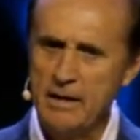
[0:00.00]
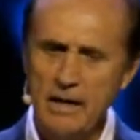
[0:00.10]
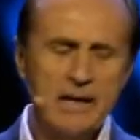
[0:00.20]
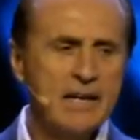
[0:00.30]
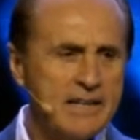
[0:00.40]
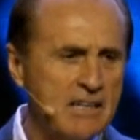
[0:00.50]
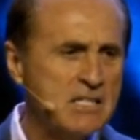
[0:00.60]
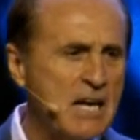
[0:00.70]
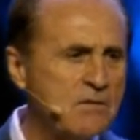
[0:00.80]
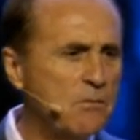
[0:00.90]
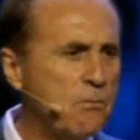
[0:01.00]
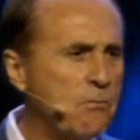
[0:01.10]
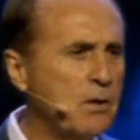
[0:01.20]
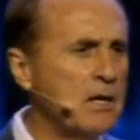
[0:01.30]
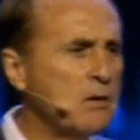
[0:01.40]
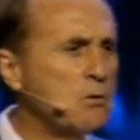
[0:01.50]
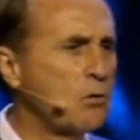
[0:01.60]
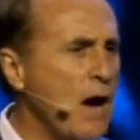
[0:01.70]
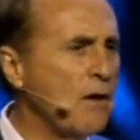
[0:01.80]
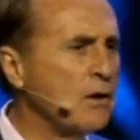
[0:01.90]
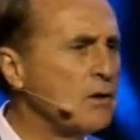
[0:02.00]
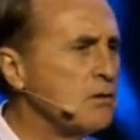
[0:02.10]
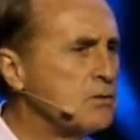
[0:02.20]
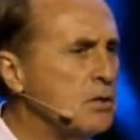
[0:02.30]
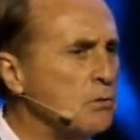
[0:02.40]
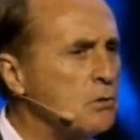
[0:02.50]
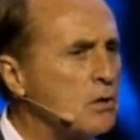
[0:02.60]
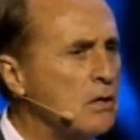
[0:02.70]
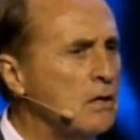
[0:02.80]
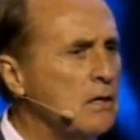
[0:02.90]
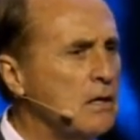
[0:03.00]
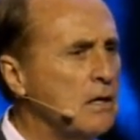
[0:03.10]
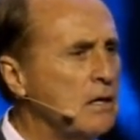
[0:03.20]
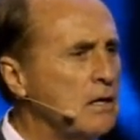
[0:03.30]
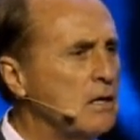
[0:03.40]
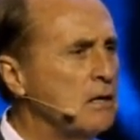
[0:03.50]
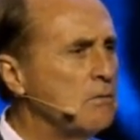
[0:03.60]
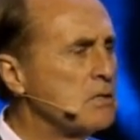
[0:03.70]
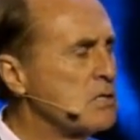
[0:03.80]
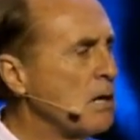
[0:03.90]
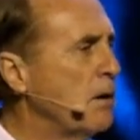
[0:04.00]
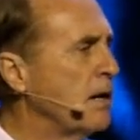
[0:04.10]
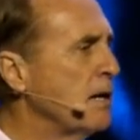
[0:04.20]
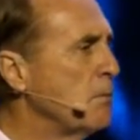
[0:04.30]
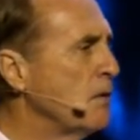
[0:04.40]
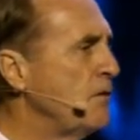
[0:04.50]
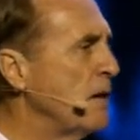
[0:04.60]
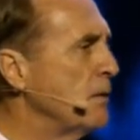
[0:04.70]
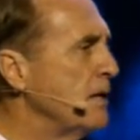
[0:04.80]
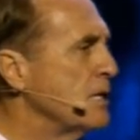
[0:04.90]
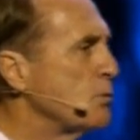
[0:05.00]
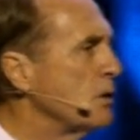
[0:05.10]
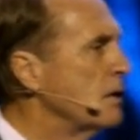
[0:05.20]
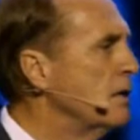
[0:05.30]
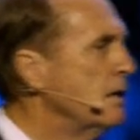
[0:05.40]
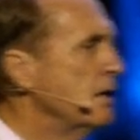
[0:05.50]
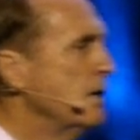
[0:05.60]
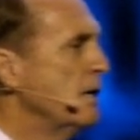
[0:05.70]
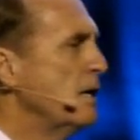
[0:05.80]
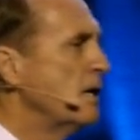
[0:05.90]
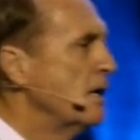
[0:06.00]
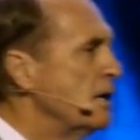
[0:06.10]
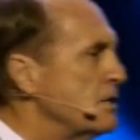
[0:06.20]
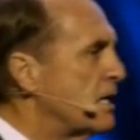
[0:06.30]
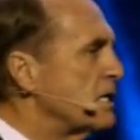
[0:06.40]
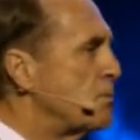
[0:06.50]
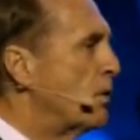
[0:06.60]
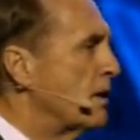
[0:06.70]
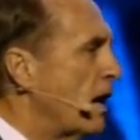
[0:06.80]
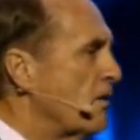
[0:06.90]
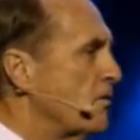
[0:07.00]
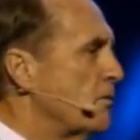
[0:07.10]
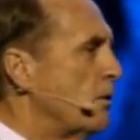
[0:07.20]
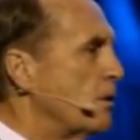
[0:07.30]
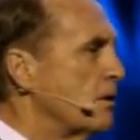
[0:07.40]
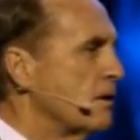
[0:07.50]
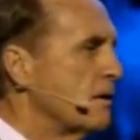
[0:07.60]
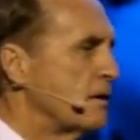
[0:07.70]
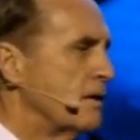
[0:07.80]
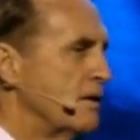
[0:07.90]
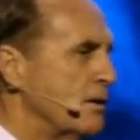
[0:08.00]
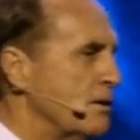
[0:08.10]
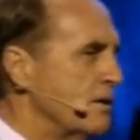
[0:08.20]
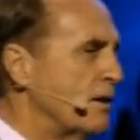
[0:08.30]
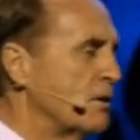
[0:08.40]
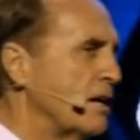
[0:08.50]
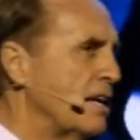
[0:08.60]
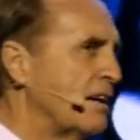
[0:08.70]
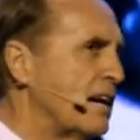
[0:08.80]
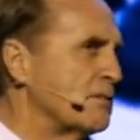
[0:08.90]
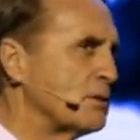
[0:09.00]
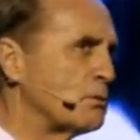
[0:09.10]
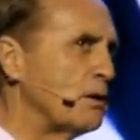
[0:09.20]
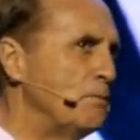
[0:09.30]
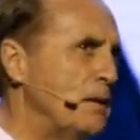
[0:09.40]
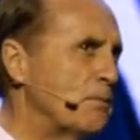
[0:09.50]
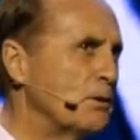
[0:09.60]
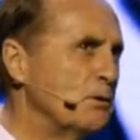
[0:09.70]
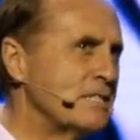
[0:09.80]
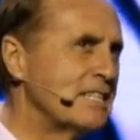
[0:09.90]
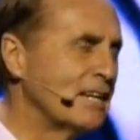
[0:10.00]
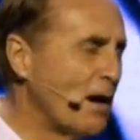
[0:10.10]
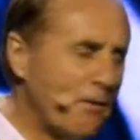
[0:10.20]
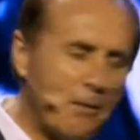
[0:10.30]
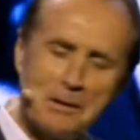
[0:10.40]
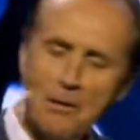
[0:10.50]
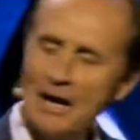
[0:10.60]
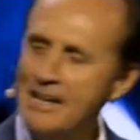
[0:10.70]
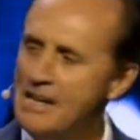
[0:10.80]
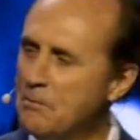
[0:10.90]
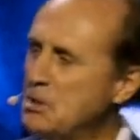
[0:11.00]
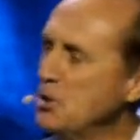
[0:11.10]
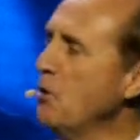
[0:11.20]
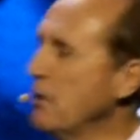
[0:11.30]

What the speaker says: getting a dentist have to put a new crown on your tooth. But somebody in my family needs one. She keeps putting it off. Okay, now down to 3 people. Who is that? No, I want you quiet. But you